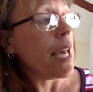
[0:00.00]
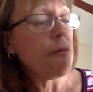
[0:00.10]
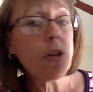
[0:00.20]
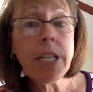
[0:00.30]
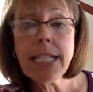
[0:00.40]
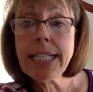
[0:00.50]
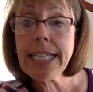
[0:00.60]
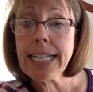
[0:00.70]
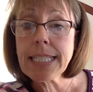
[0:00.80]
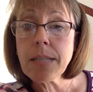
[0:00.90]
If you needed to
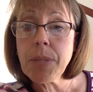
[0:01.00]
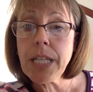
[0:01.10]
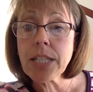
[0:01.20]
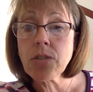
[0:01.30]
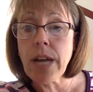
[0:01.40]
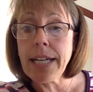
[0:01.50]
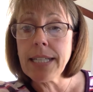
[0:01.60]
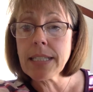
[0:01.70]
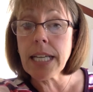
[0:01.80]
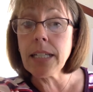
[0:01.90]
get some
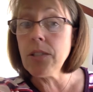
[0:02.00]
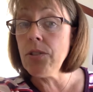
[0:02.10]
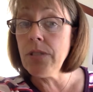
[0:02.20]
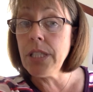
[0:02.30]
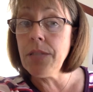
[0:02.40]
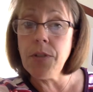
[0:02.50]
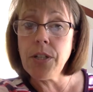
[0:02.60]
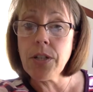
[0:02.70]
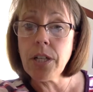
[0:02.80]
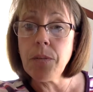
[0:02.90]
electronics like a new
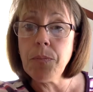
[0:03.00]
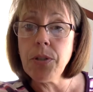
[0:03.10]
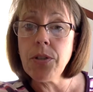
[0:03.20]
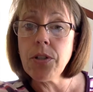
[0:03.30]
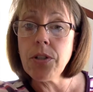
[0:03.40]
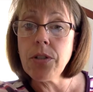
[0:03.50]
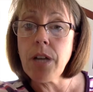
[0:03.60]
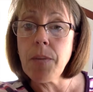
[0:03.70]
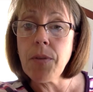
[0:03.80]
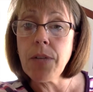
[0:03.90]
TV or a computer, you'd
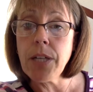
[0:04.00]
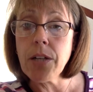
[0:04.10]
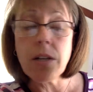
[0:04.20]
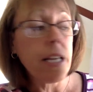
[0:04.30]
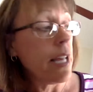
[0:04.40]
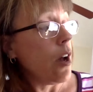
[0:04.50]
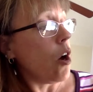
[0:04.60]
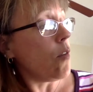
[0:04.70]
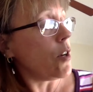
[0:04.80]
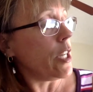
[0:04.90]
come over here.
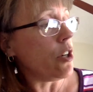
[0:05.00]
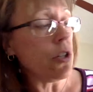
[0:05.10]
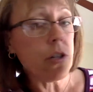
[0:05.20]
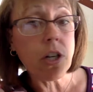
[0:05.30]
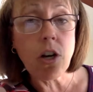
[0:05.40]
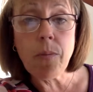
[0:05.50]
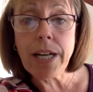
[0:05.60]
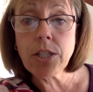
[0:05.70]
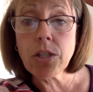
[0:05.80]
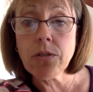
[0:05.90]
Over here, you could go
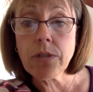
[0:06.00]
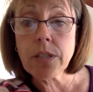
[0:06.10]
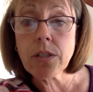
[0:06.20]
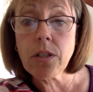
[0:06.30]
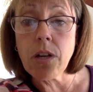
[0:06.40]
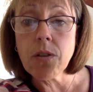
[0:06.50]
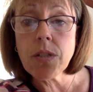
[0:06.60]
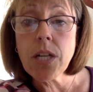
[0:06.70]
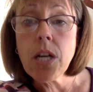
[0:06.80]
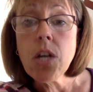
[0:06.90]
buy children's
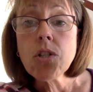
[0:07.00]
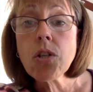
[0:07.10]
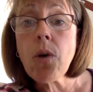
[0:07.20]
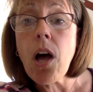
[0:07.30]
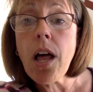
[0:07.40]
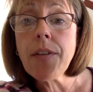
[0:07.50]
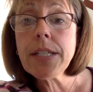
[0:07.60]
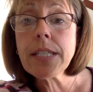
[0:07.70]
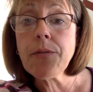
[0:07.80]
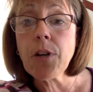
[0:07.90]
clothes. So all
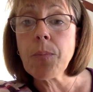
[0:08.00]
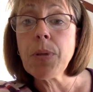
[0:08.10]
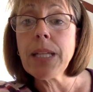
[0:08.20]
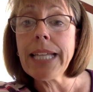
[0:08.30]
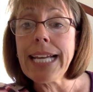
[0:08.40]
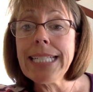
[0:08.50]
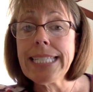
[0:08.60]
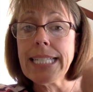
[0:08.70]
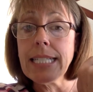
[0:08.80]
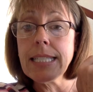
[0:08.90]
these different
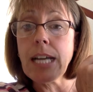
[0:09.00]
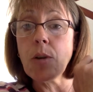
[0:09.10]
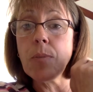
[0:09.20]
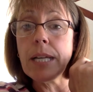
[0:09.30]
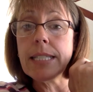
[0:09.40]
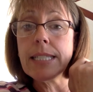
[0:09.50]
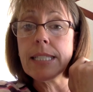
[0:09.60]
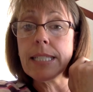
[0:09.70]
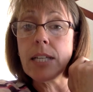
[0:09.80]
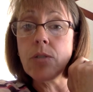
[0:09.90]
places are
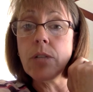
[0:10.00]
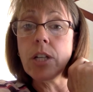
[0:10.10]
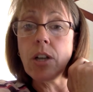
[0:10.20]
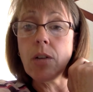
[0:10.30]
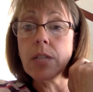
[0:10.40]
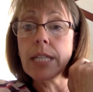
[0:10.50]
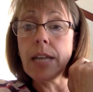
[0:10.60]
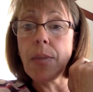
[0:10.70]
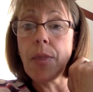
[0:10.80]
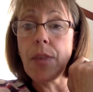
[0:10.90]
places that you can go to
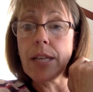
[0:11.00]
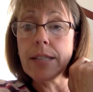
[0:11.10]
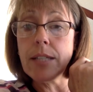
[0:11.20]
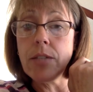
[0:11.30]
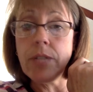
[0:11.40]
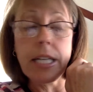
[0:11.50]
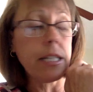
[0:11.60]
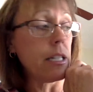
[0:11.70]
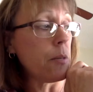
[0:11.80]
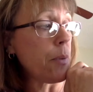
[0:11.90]
get the things that you need
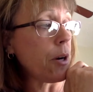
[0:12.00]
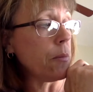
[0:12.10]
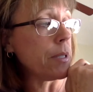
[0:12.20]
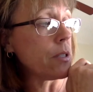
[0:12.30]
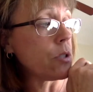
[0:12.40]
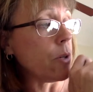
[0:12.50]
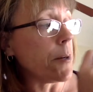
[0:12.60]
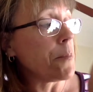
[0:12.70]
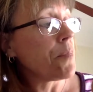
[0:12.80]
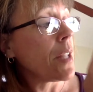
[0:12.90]
in a department store.